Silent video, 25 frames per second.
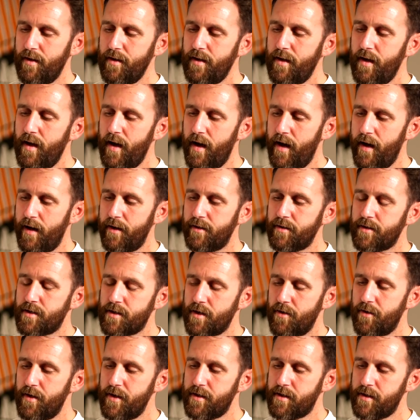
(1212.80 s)
Yeah,
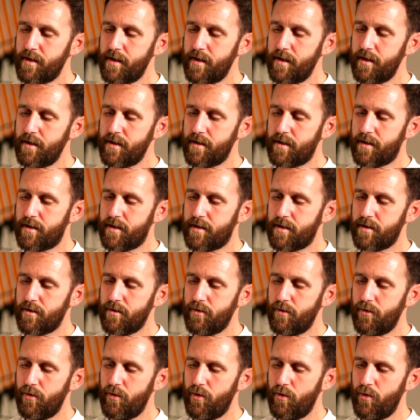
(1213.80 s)
so this is
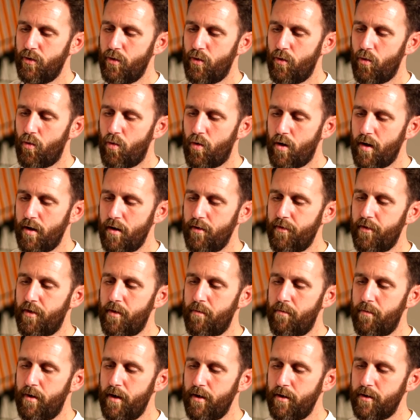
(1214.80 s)
one of the
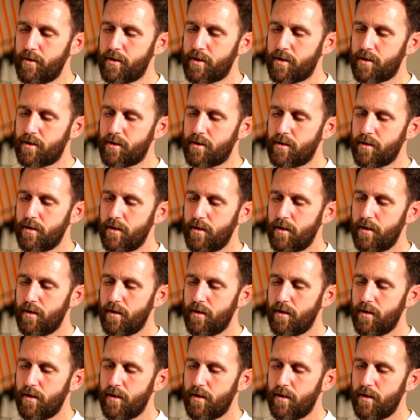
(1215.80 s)
most